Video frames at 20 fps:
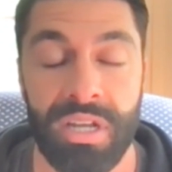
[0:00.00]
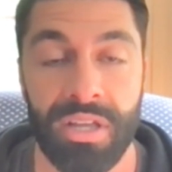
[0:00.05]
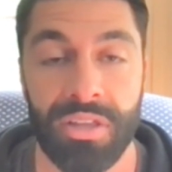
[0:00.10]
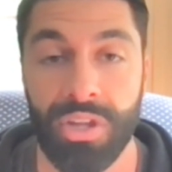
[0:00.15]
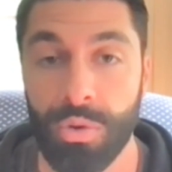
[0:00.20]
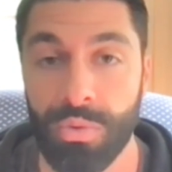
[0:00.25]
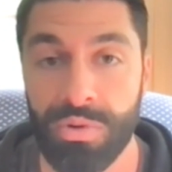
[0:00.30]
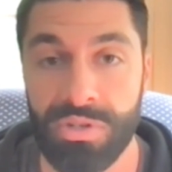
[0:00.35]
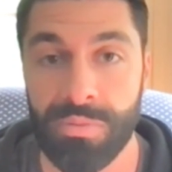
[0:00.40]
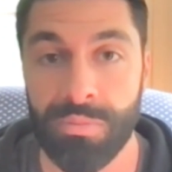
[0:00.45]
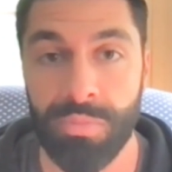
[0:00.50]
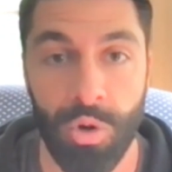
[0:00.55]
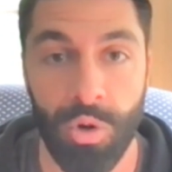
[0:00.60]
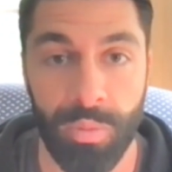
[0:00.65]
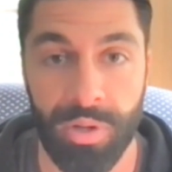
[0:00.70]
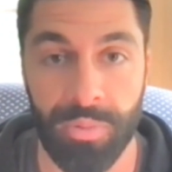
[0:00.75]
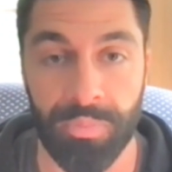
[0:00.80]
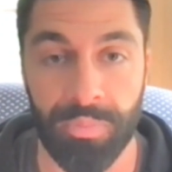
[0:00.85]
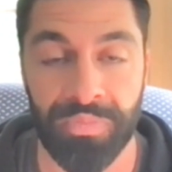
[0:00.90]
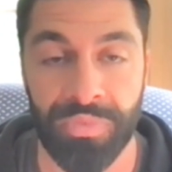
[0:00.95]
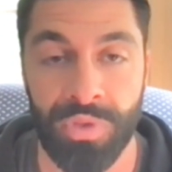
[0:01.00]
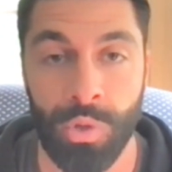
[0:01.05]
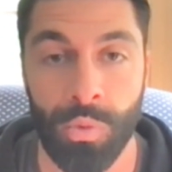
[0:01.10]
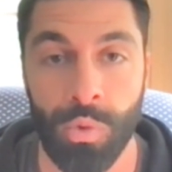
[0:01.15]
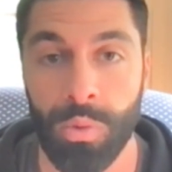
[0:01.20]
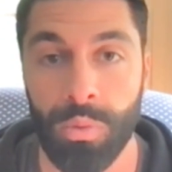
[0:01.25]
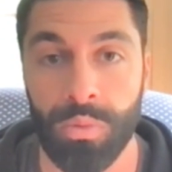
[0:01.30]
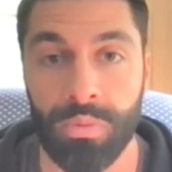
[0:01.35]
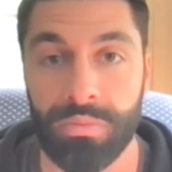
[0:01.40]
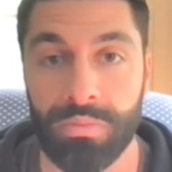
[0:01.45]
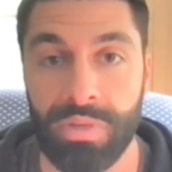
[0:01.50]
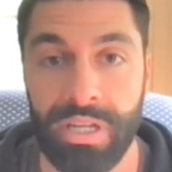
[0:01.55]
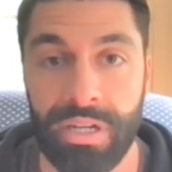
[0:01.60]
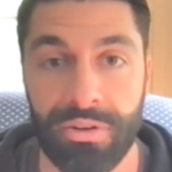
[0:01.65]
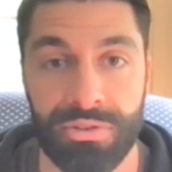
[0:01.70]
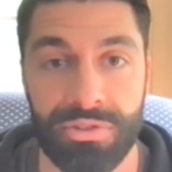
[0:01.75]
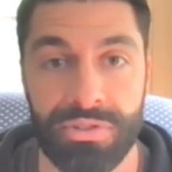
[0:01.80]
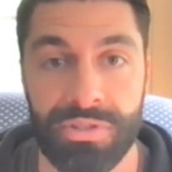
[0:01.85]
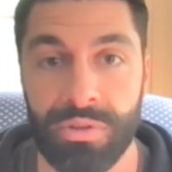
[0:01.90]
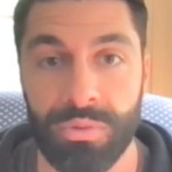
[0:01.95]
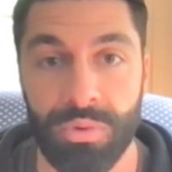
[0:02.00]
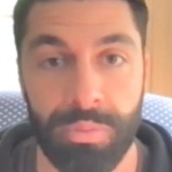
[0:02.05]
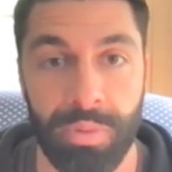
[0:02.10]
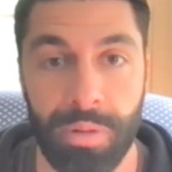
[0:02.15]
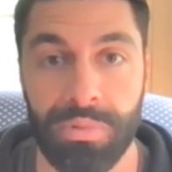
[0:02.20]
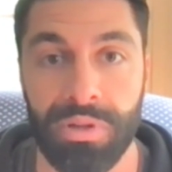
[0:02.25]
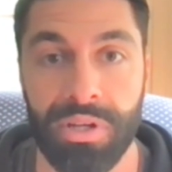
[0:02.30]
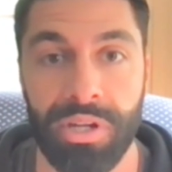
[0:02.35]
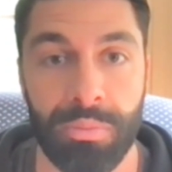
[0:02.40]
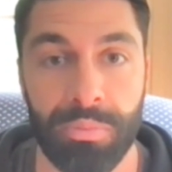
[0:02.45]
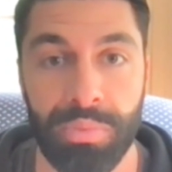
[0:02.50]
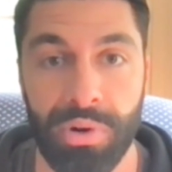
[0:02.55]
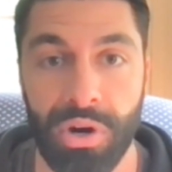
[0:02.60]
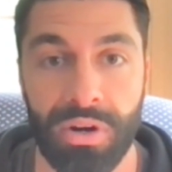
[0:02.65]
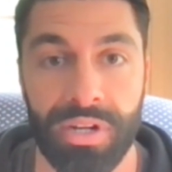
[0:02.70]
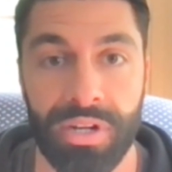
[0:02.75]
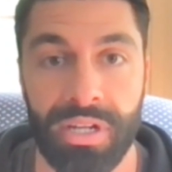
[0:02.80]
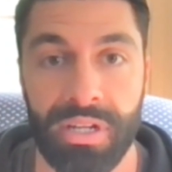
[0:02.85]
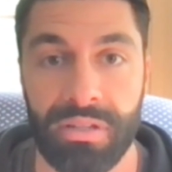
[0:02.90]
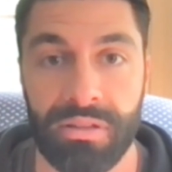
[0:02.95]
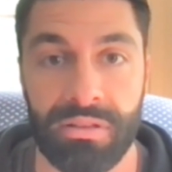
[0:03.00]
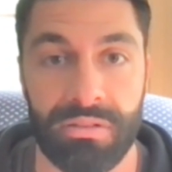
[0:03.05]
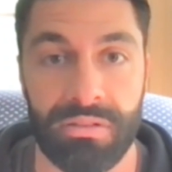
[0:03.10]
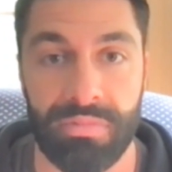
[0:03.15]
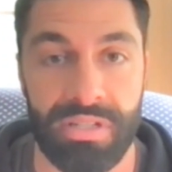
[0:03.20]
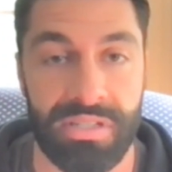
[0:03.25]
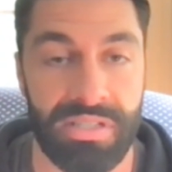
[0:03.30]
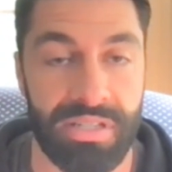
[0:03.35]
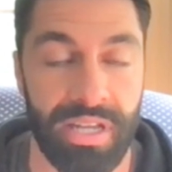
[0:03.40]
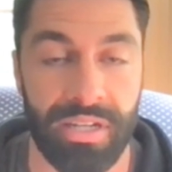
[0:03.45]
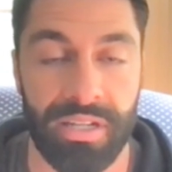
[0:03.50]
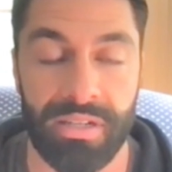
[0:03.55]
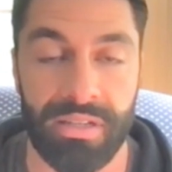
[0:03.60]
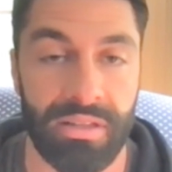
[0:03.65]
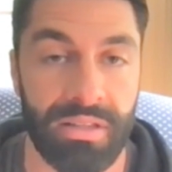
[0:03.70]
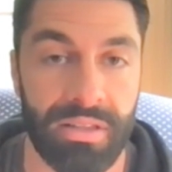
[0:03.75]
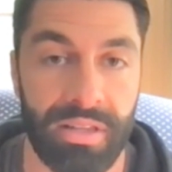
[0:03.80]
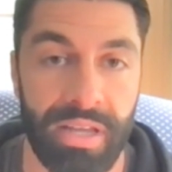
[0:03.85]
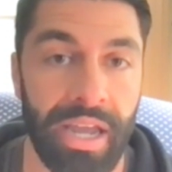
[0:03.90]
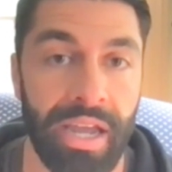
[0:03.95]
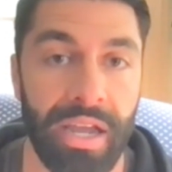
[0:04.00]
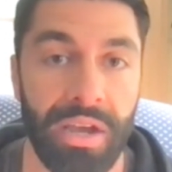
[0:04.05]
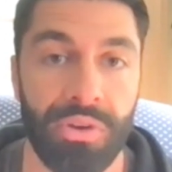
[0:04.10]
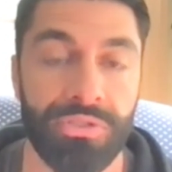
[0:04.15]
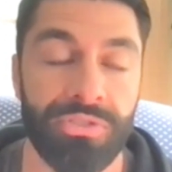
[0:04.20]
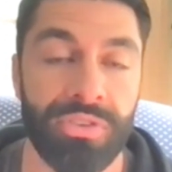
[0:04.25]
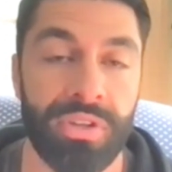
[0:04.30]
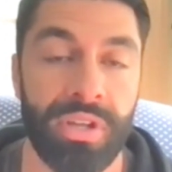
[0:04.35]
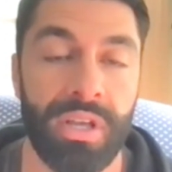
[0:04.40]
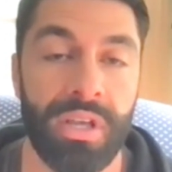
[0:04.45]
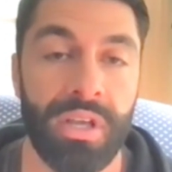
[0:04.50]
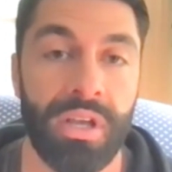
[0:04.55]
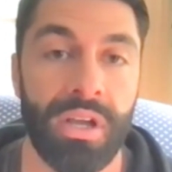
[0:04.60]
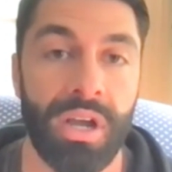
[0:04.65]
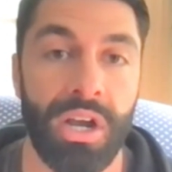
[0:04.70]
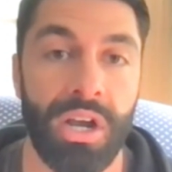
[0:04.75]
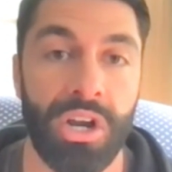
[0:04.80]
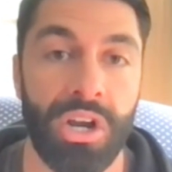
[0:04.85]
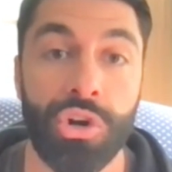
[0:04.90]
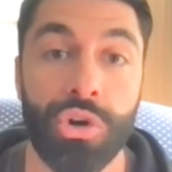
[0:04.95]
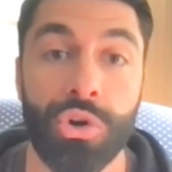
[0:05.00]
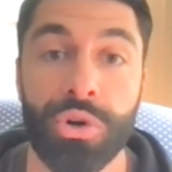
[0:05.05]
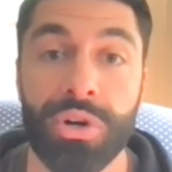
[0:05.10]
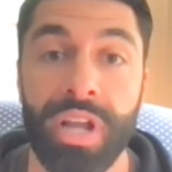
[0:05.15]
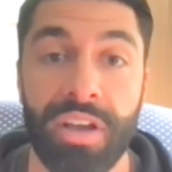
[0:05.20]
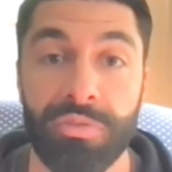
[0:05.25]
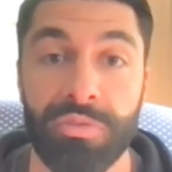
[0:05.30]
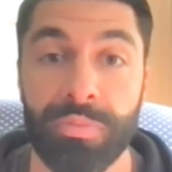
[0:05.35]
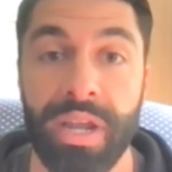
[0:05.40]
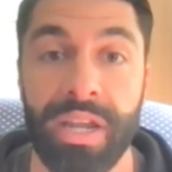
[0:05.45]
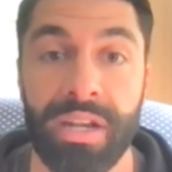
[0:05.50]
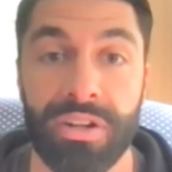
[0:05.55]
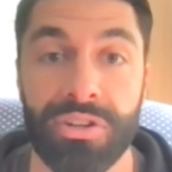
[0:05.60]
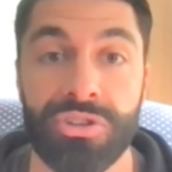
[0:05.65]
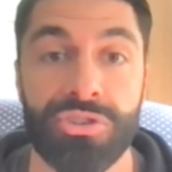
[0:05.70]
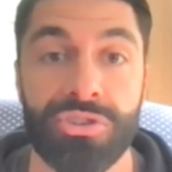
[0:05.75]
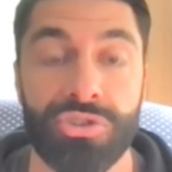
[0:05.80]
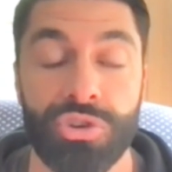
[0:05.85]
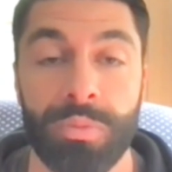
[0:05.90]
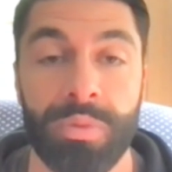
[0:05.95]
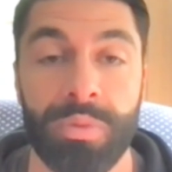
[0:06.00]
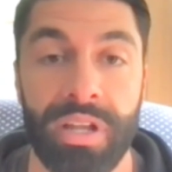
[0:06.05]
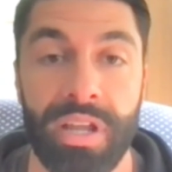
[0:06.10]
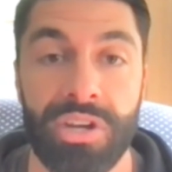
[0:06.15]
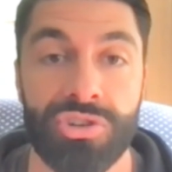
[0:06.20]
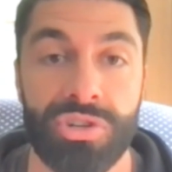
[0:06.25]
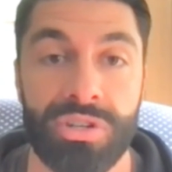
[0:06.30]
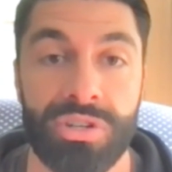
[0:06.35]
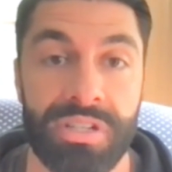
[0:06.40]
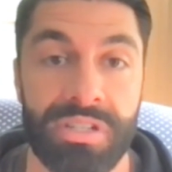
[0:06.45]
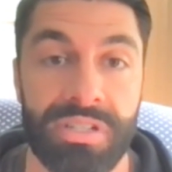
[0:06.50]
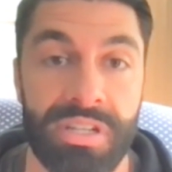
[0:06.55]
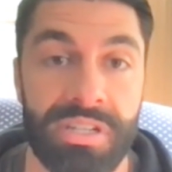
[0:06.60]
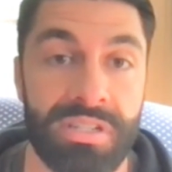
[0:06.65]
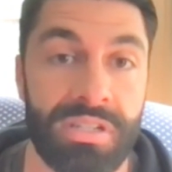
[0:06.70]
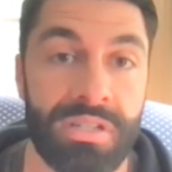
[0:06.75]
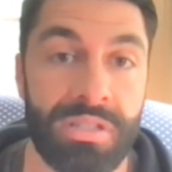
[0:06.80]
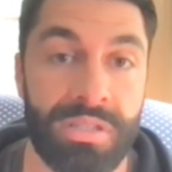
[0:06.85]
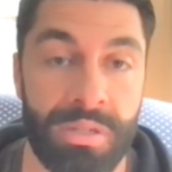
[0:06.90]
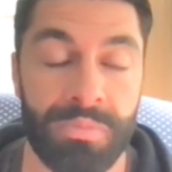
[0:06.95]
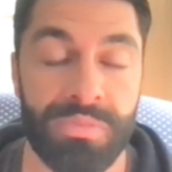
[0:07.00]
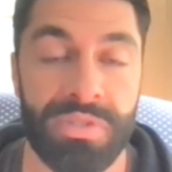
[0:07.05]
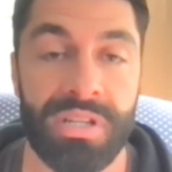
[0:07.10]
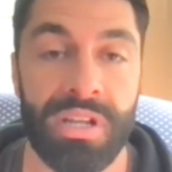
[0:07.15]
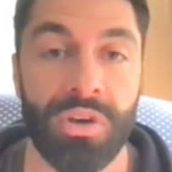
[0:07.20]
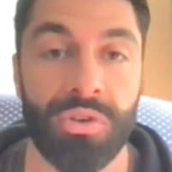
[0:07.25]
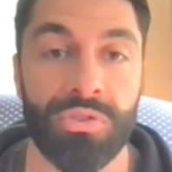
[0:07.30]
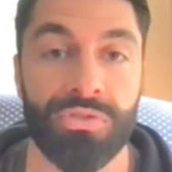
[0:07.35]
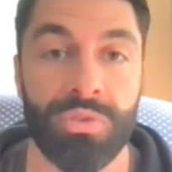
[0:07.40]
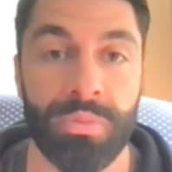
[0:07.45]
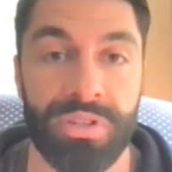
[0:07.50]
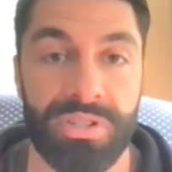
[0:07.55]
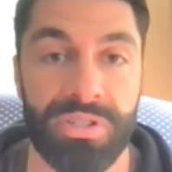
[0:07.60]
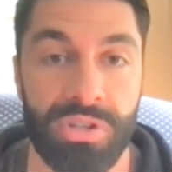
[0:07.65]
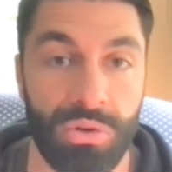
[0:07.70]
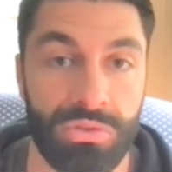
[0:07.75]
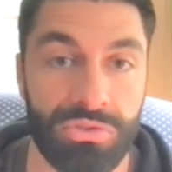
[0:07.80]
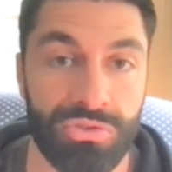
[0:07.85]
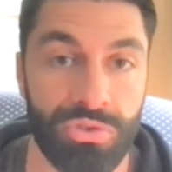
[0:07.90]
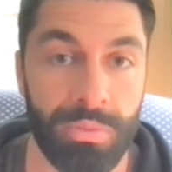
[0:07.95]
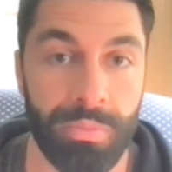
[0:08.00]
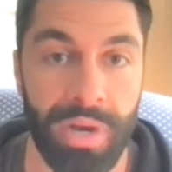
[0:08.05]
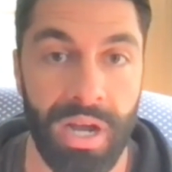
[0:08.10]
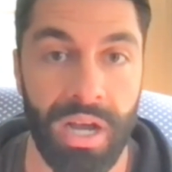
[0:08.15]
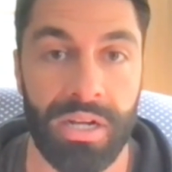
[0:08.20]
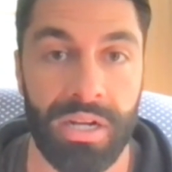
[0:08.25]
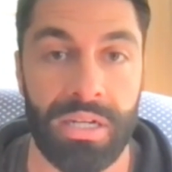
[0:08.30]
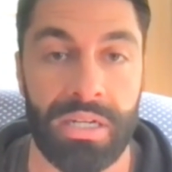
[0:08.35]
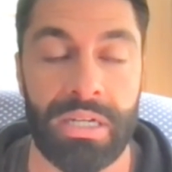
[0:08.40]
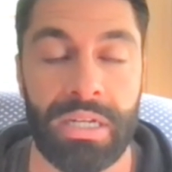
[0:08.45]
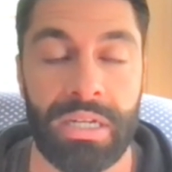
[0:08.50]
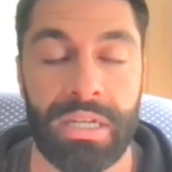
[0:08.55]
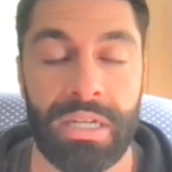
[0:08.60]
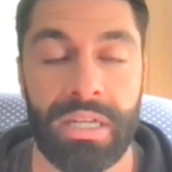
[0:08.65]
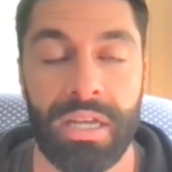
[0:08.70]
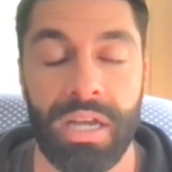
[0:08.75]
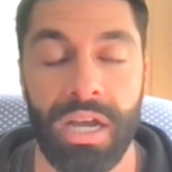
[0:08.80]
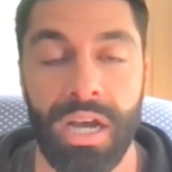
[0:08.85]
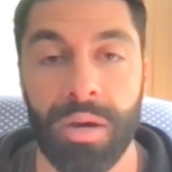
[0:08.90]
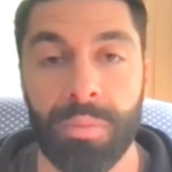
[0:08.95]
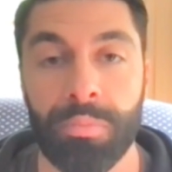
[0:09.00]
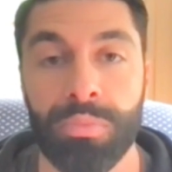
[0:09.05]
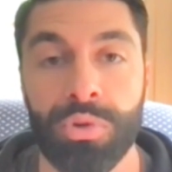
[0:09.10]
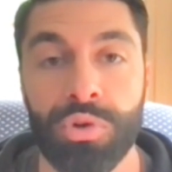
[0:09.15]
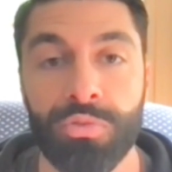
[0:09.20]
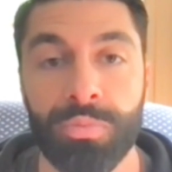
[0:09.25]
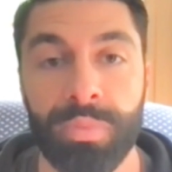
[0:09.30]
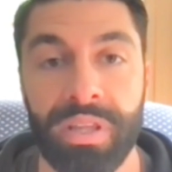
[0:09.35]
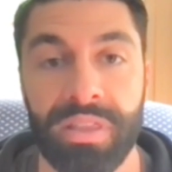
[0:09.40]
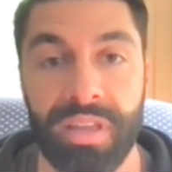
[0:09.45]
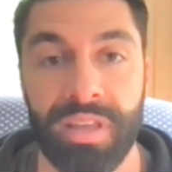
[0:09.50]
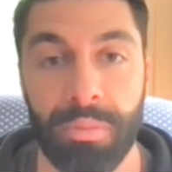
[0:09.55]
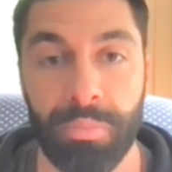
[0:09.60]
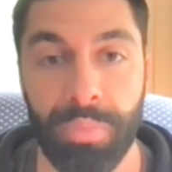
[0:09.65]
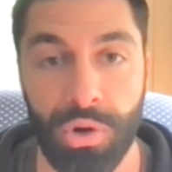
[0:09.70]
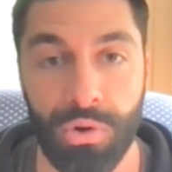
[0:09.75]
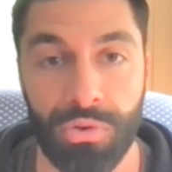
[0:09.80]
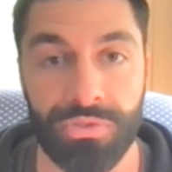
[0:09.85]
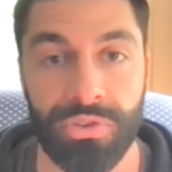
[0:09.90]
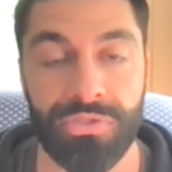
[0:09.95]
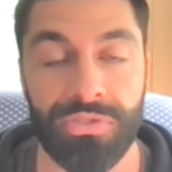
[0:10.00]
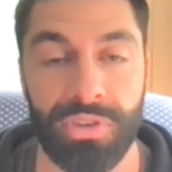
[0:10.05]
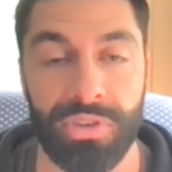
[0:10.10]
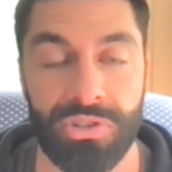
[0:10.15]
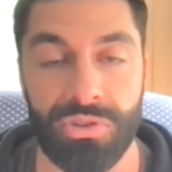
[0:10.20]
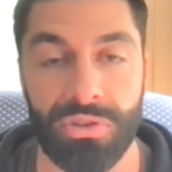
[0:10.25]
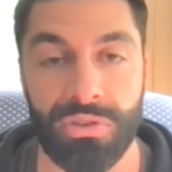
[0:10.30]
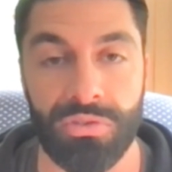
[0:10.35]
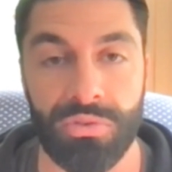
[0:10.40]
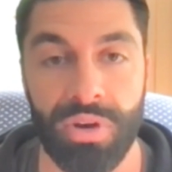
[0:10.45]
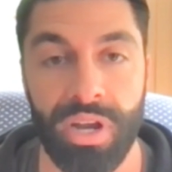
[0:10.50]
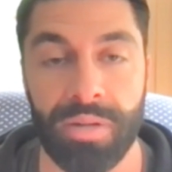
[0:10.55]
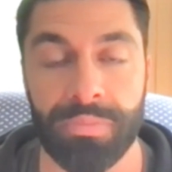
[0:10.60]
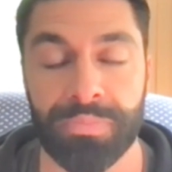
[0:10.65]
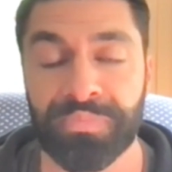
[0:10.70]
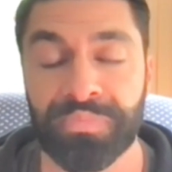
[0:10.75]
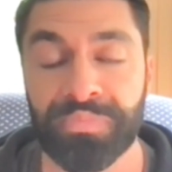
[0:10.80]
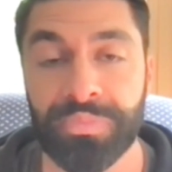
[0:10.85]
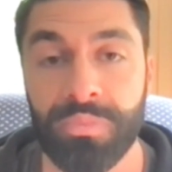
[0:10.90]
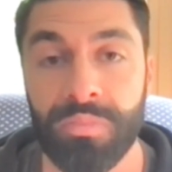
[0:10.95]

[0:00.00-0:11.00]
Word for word: there was a moment where leaders in the Republican Party, in the Senate, and in the House uh, could have made a determination to distance themselves from this ultra MAGA uh, movement that poses such a threat.